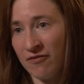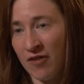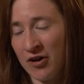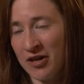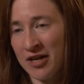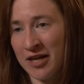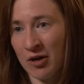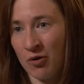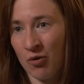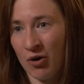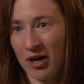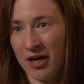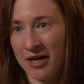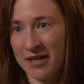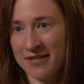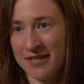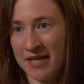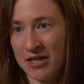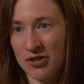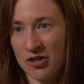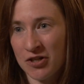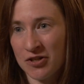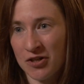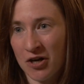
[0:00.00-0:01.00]
funding
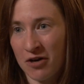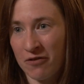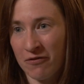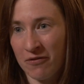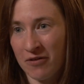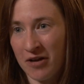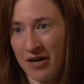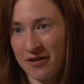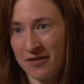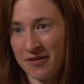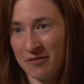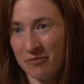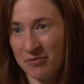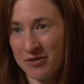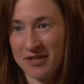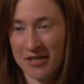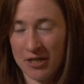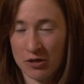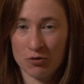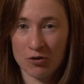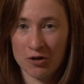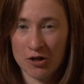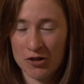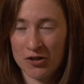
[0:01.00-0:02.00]
organizations are, I would
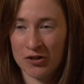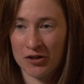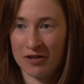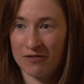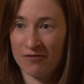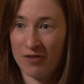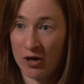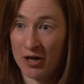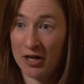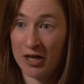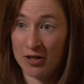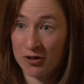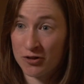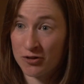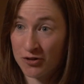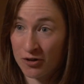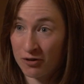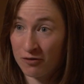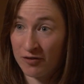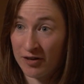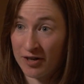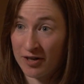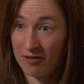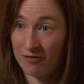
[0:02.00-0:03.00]
say, traditionally very
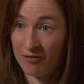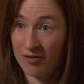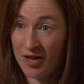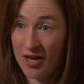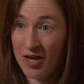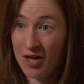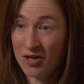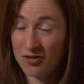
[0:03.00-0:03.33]
conservative,